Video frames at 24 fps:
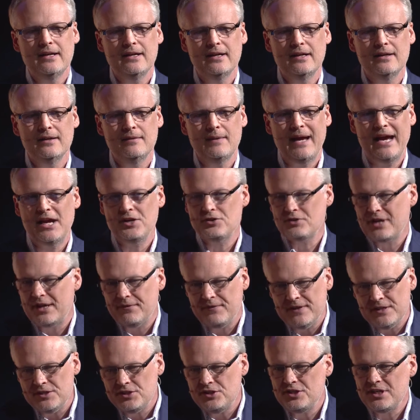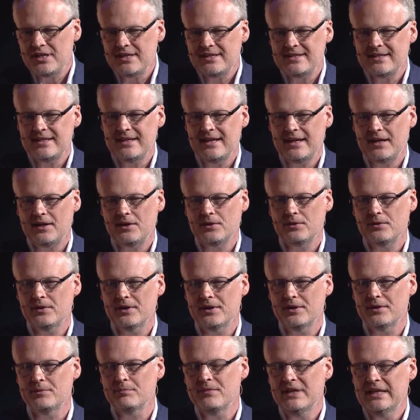Hashgraph is just the
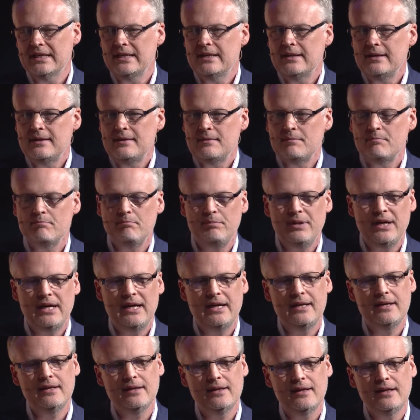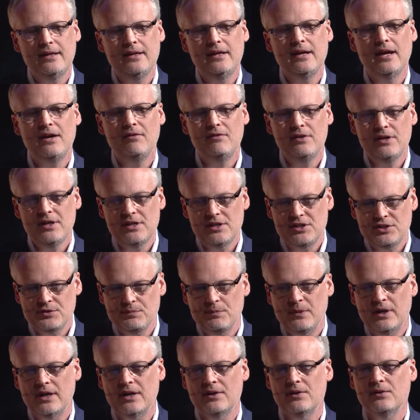algorithm, but the governance
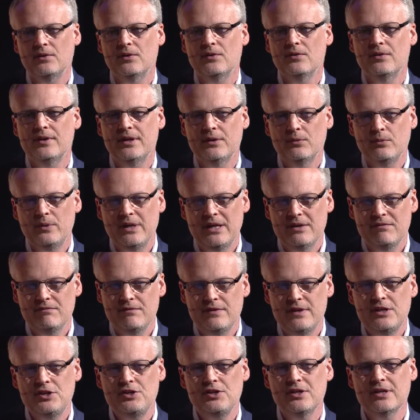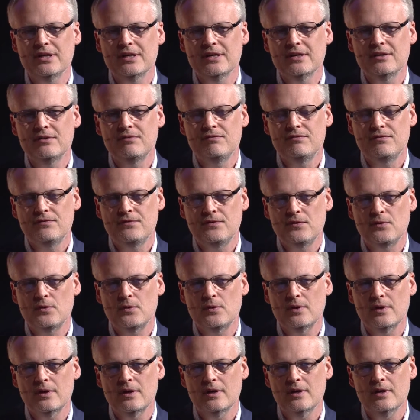model that we envisioned
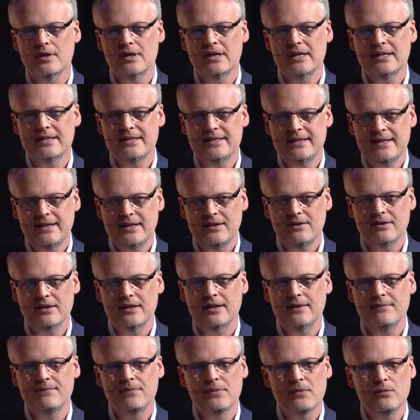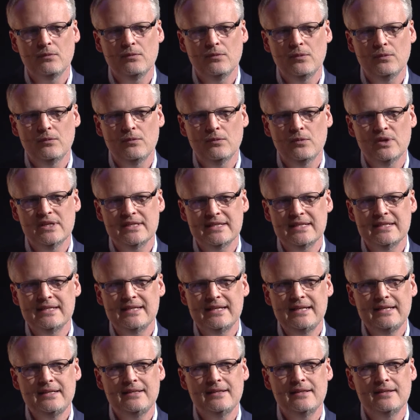for Hedera was
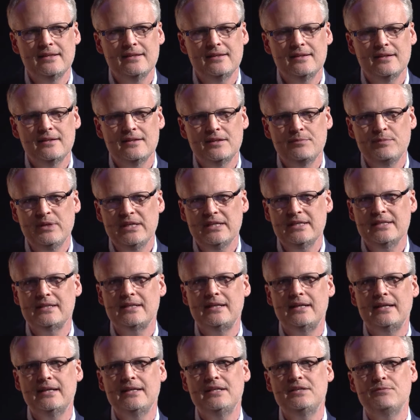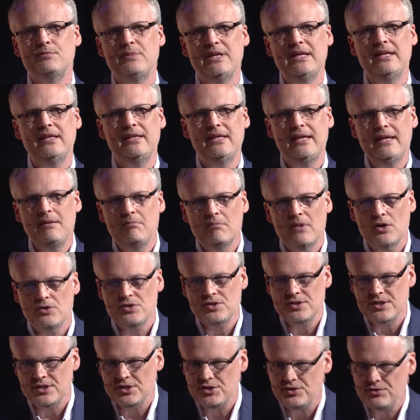intended to be designed to be the
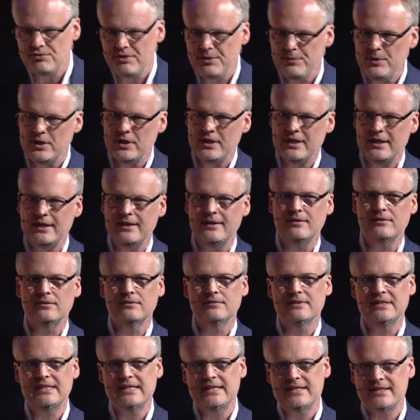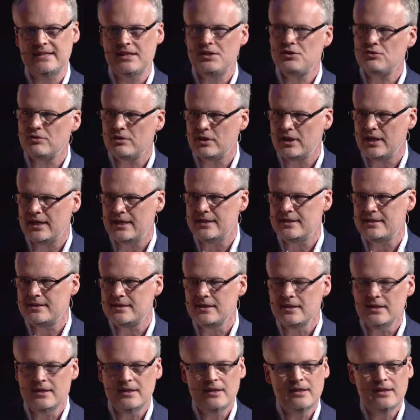most distributed and decentralized